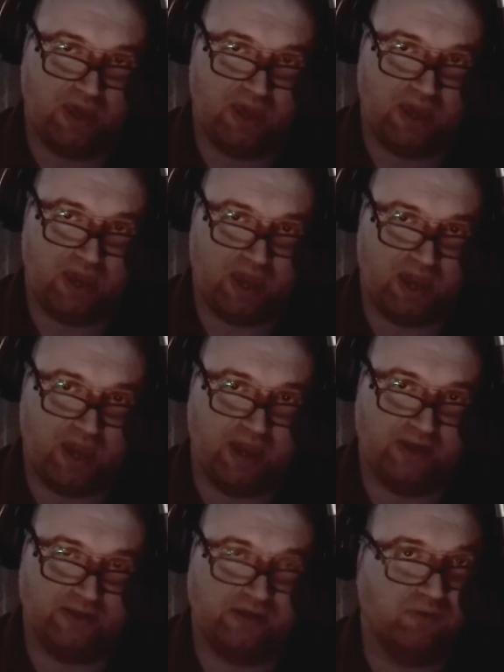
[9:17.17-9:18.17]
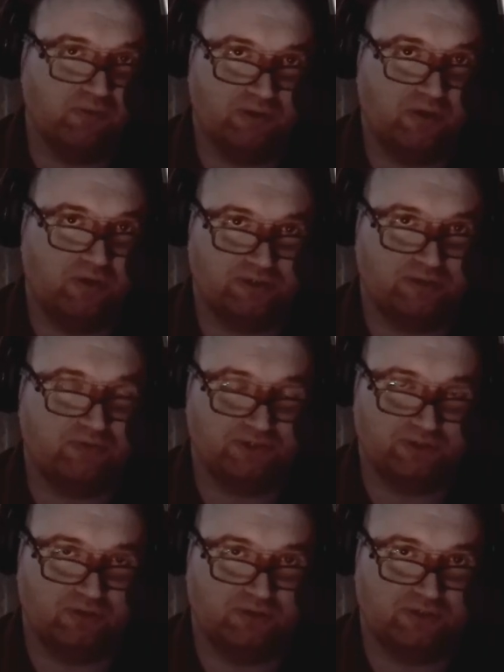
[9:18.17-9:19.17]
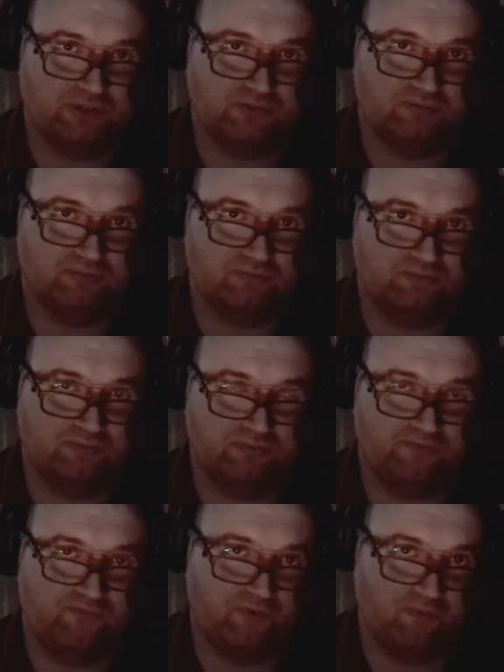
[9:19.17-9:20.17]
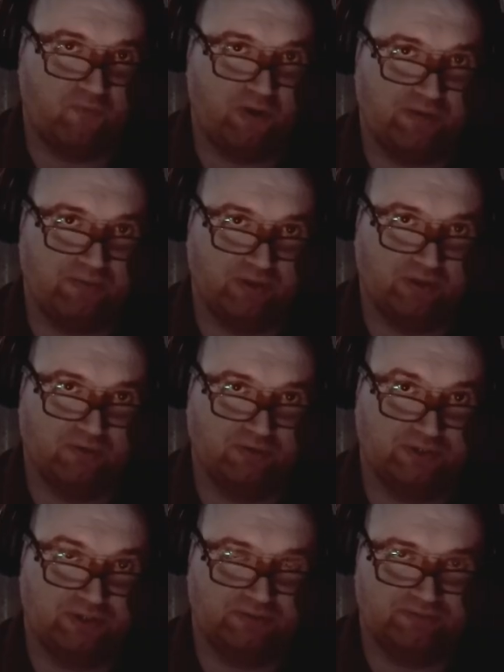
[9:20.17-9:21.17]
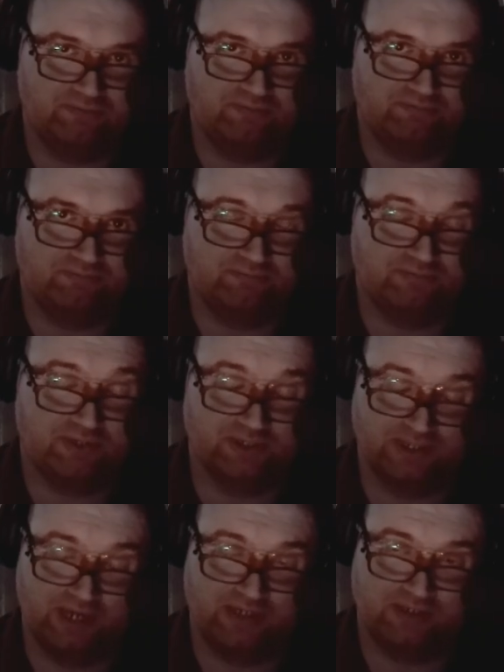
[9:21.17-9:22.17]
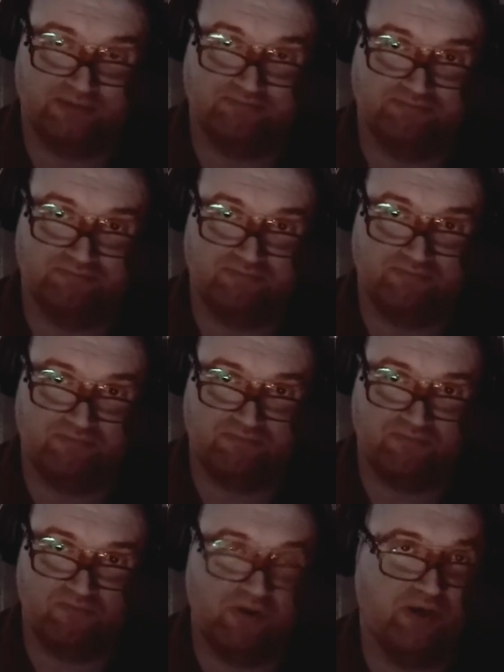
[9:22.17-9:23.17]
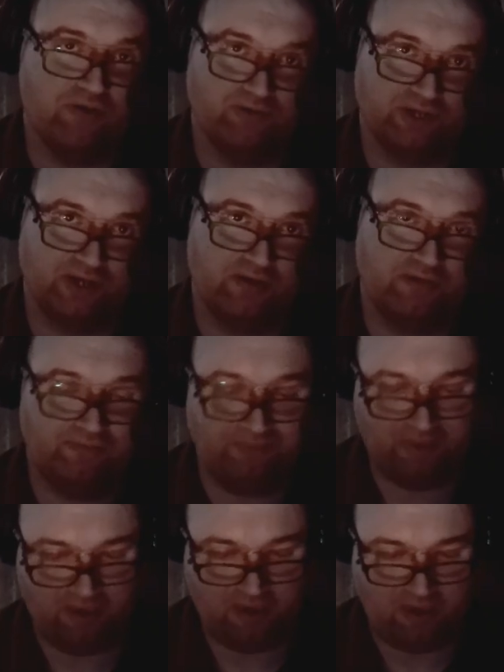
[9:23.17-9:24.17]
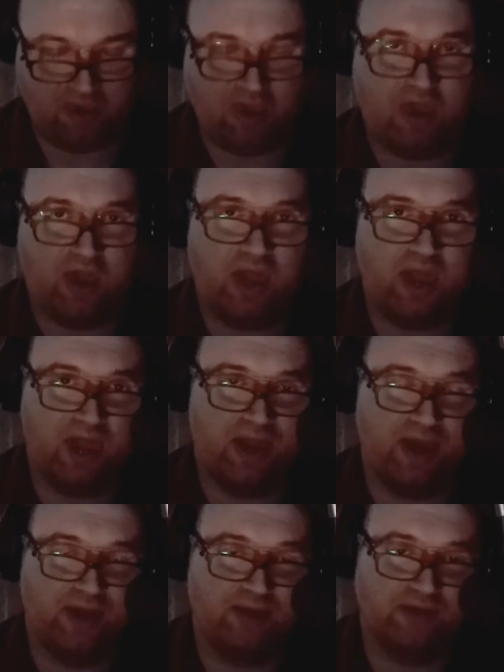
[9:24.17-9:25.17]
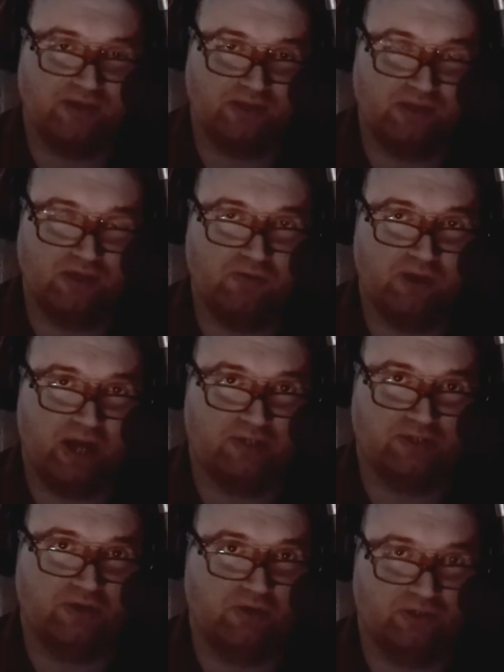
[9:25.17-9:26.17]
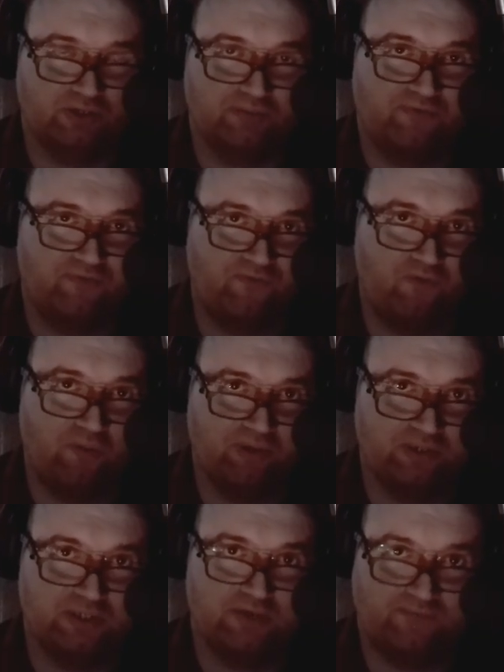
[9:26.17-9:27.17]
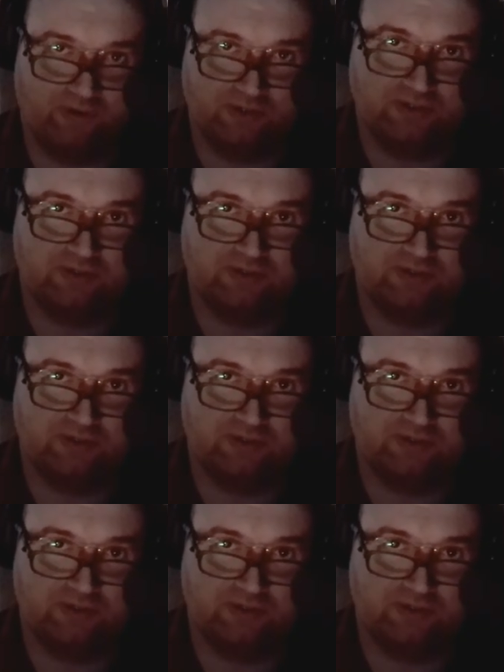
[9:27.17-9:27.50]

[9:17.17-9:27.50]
And you will notice the results from Winblows, because that's Windows now. And you will actually notice the performance difference.